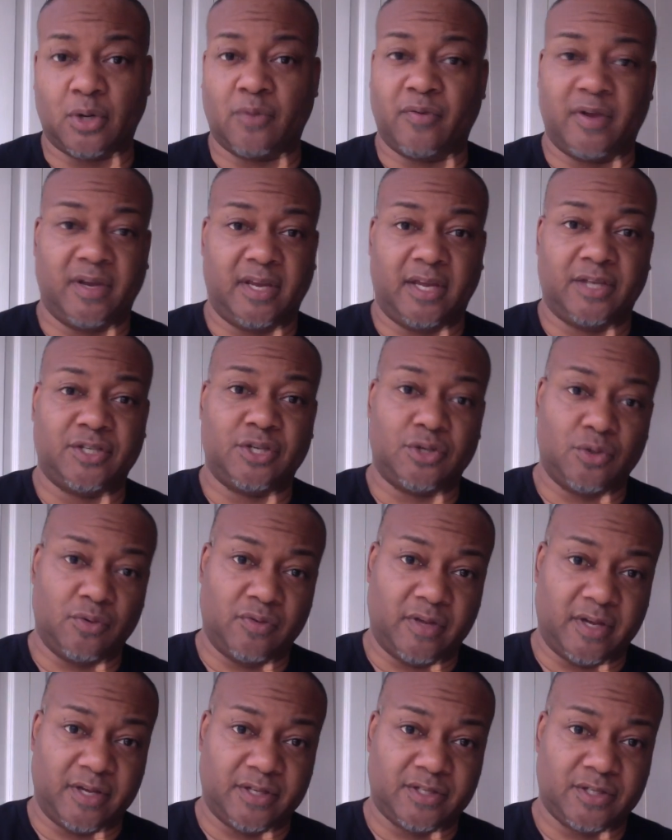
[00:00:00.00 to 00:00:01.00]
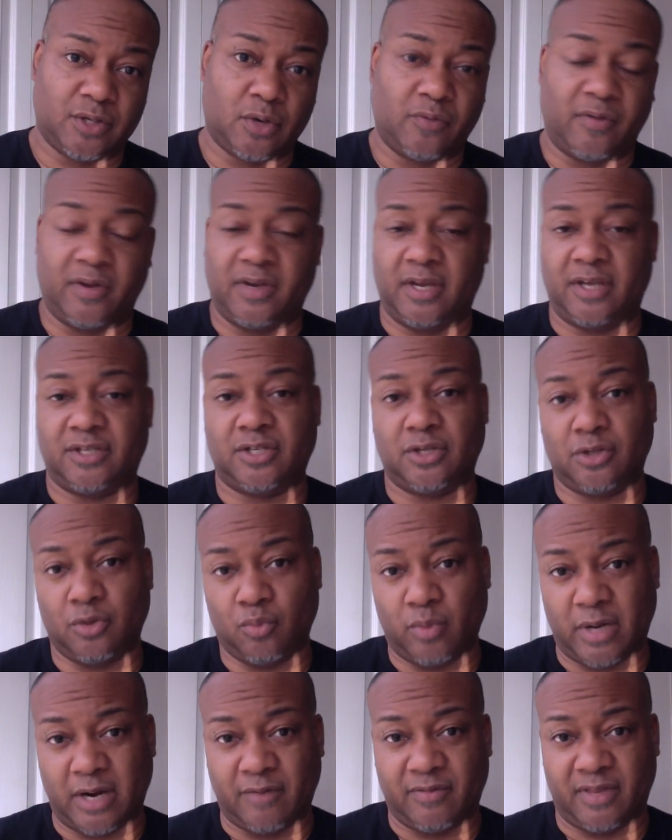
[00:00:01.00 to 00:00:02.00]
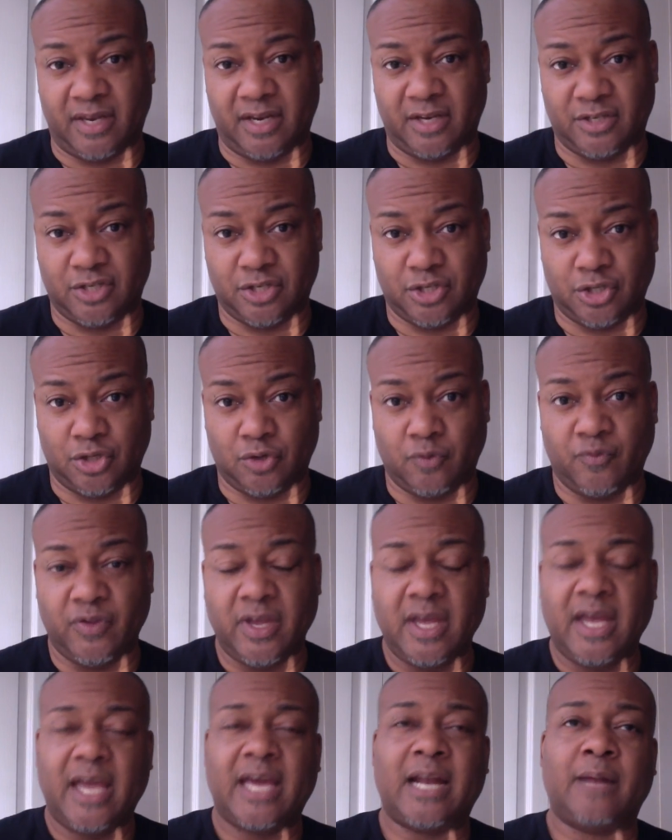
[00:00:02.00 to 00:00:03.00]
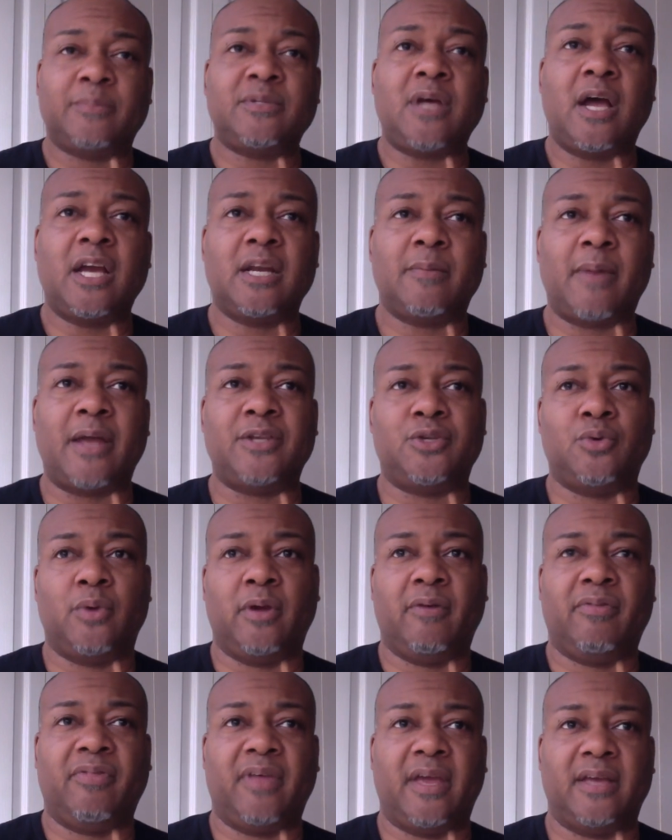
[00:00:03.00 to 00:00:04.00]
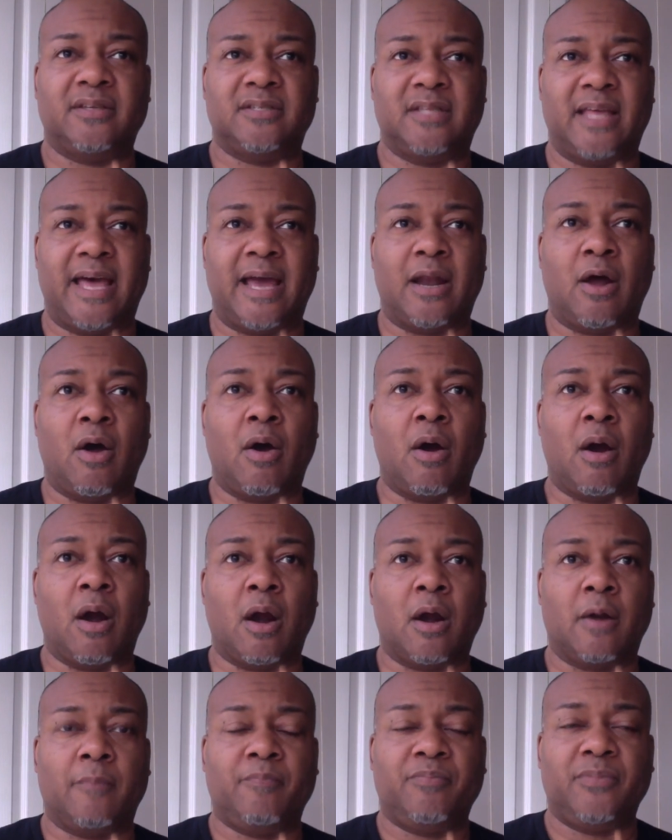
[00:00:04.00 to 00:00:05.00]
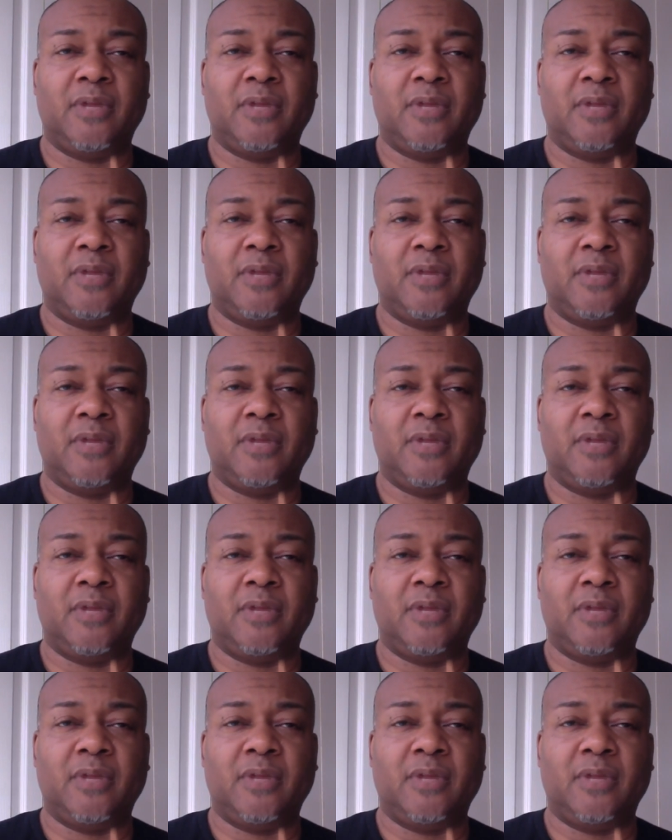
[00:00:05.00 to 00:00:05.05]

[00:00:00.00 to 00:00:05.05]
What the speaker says: or they need to do this, or they need to do whatever they need to do. And I'm talking about doing things that are